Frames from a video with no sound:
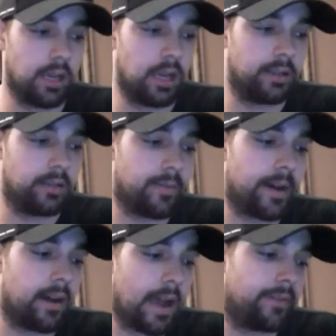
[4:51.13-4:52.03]
uh,
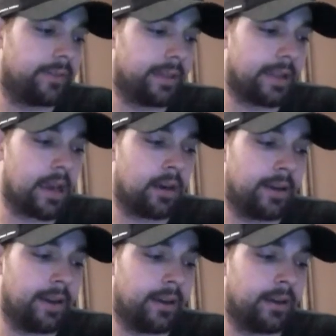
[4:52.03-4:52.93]
about having to
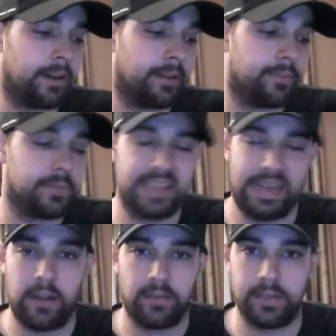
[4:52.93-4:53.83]
carry uh,
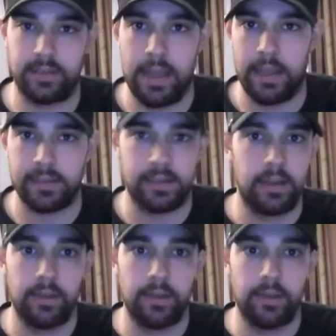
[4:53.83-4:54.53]
10 ounces less.